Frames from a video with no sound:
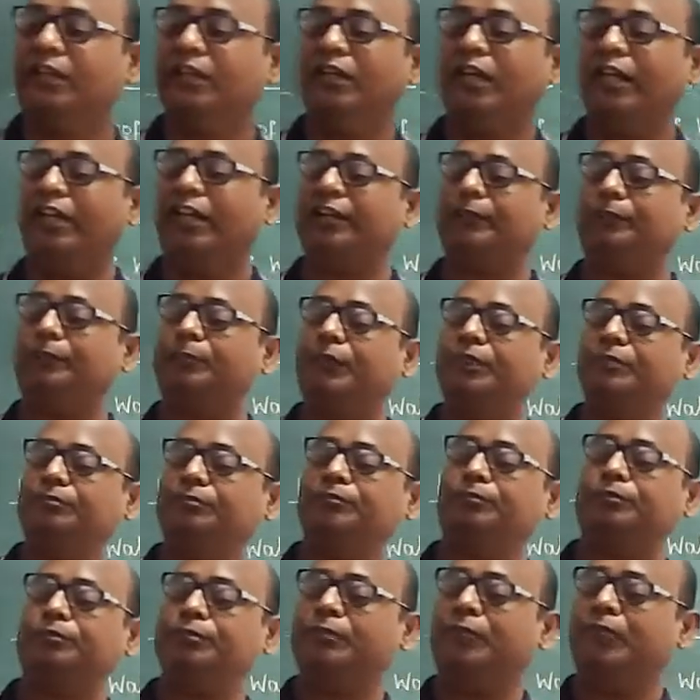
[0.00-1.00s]
hand
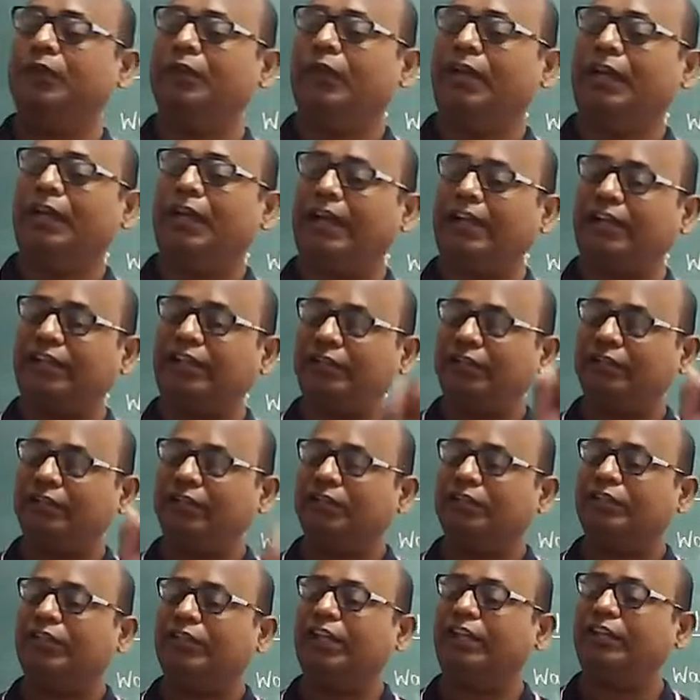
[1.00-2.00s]
pump, and
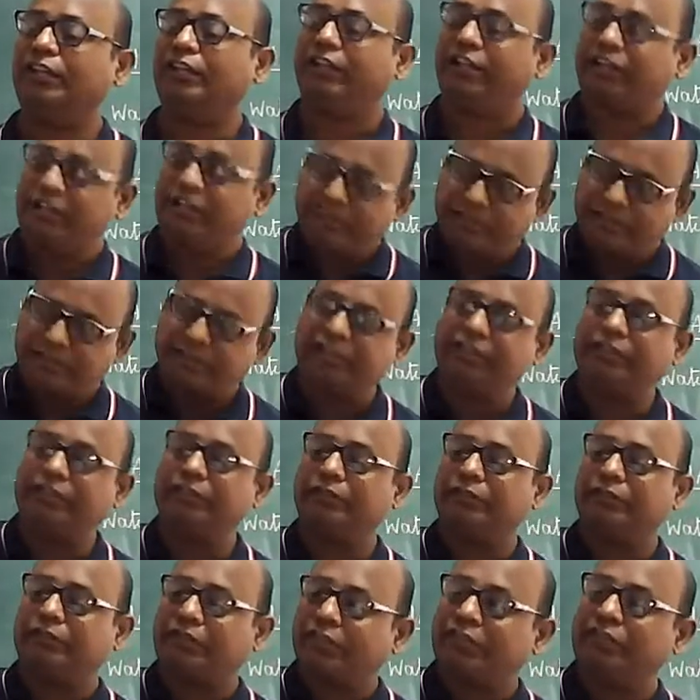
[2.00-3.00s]
they are
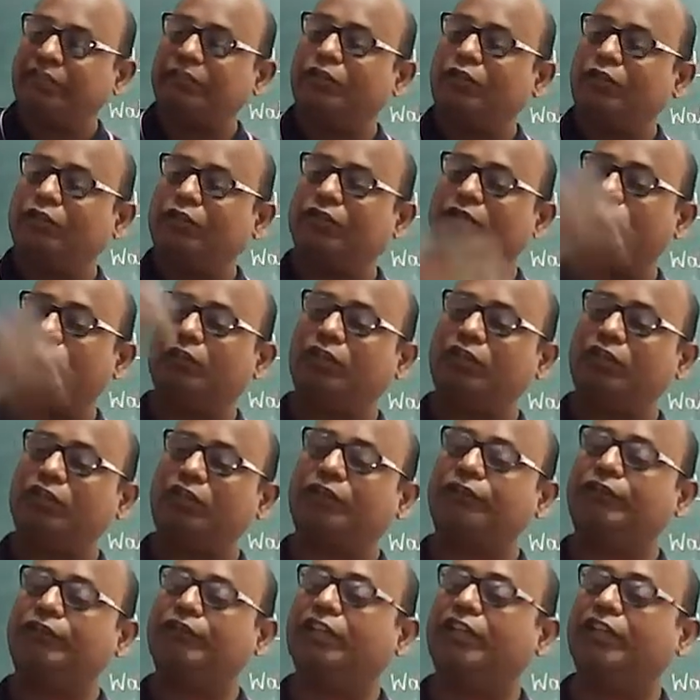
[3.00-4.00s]
taking out the water
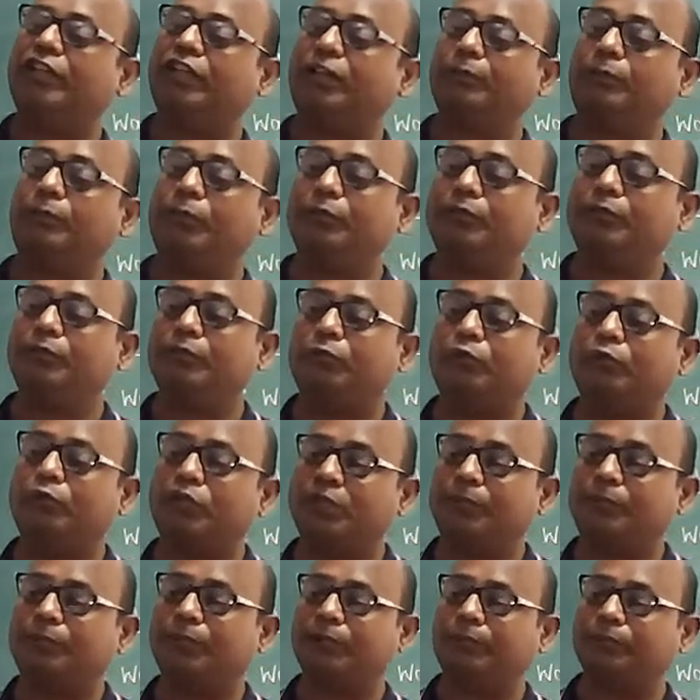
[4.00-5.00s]
with the help of the motor
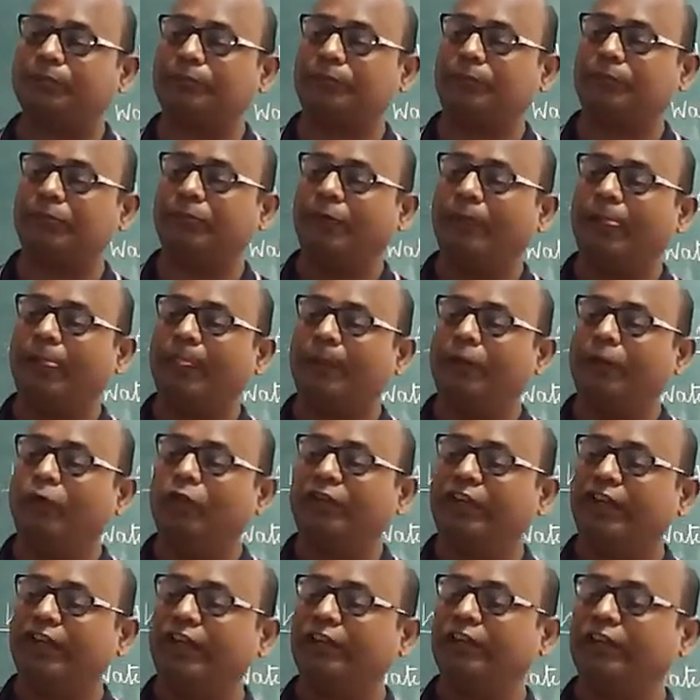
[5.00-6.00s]
pump.
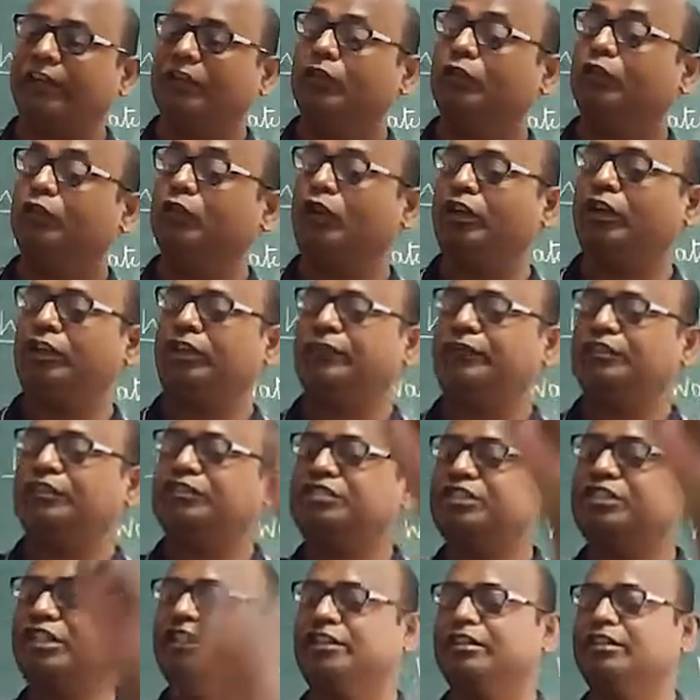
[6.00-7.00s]
Okay, not even
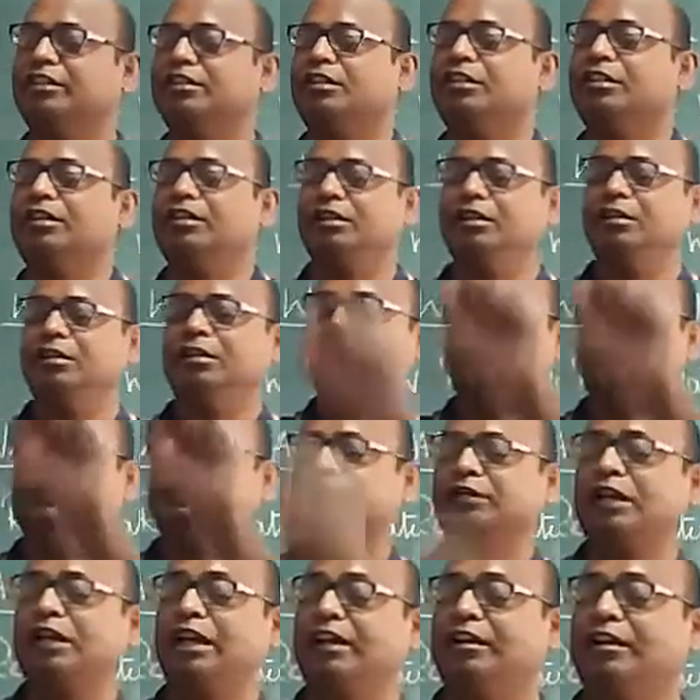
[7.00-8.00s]
checking the
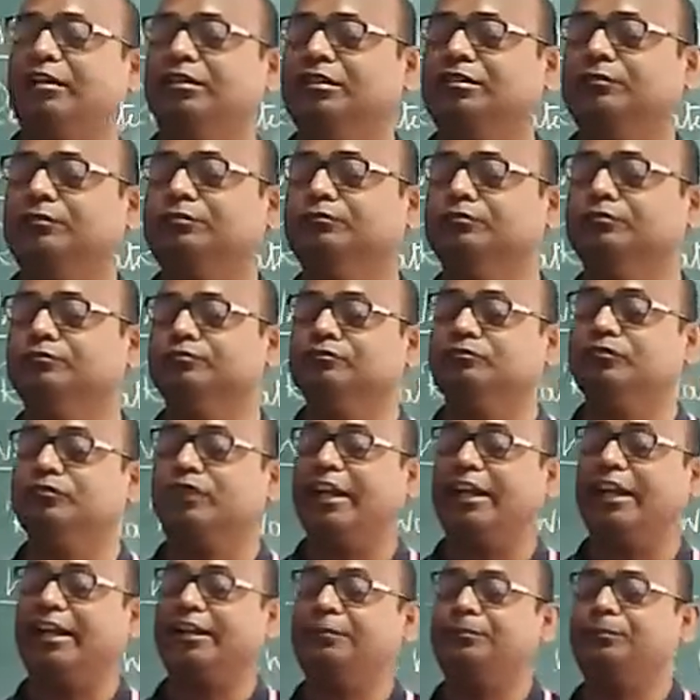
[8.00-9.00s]

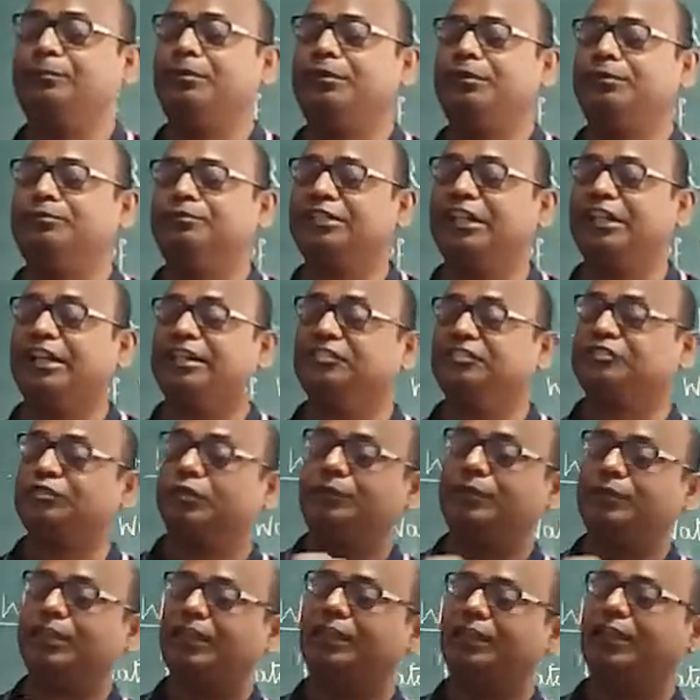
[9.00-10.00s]
hand pump, hands of
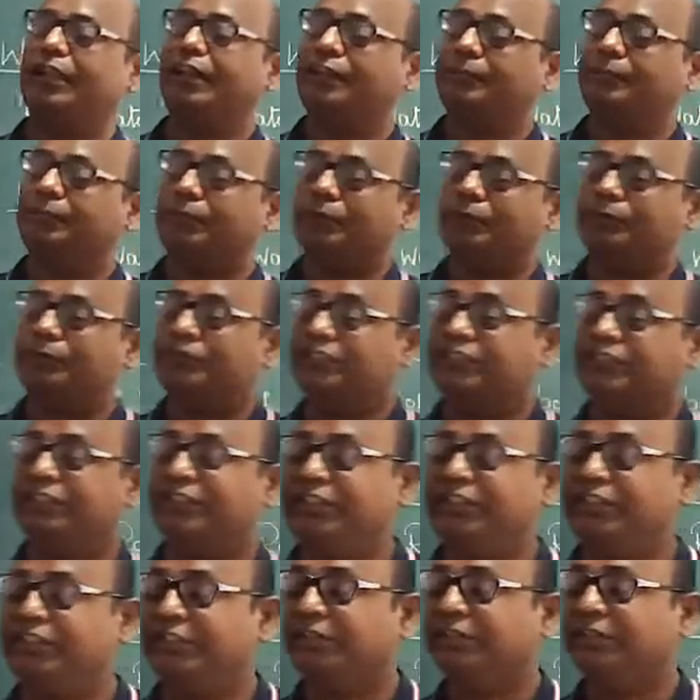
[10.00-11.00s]
that hand pump, isn't
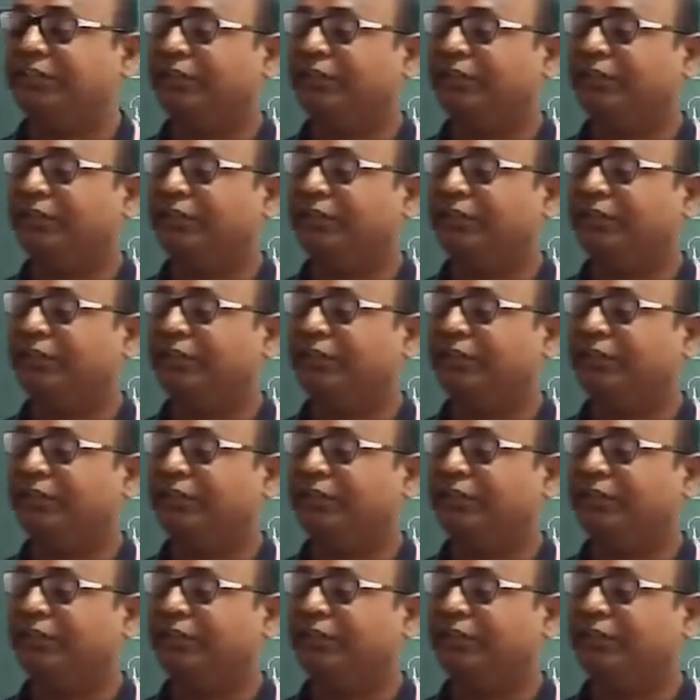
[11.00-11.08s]
it?